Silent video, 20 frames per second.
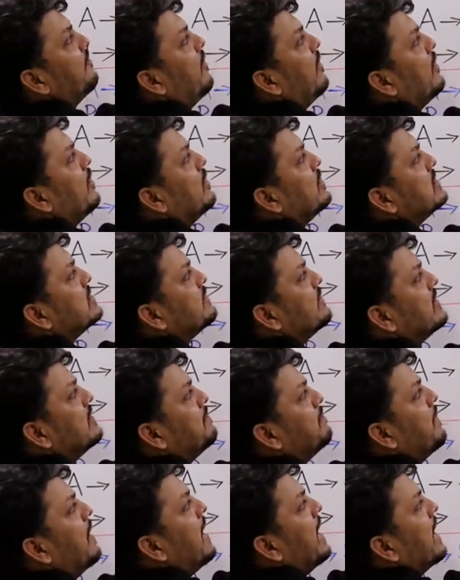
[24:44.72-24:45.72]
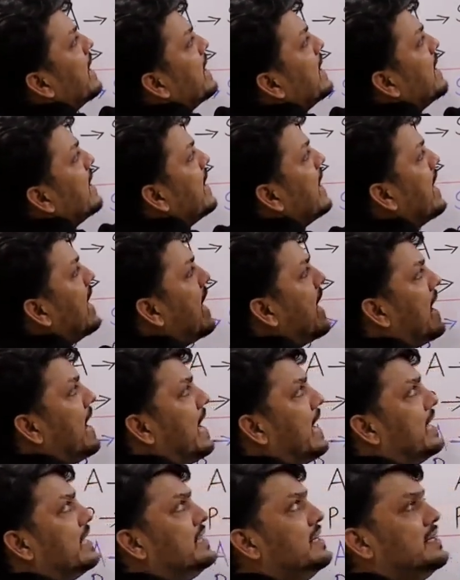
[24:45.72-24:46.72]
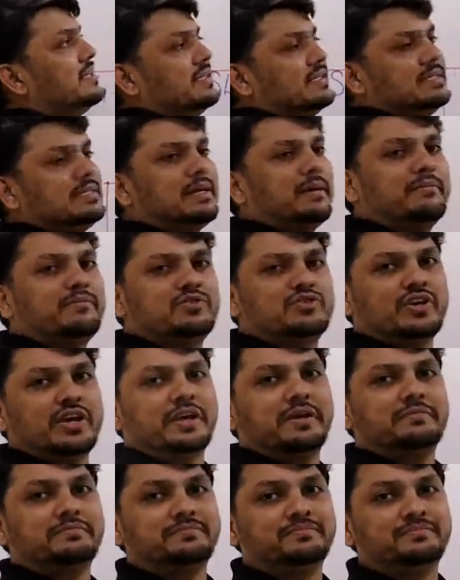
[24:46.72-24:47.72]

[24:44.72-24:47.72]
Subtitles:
follows with by and subject.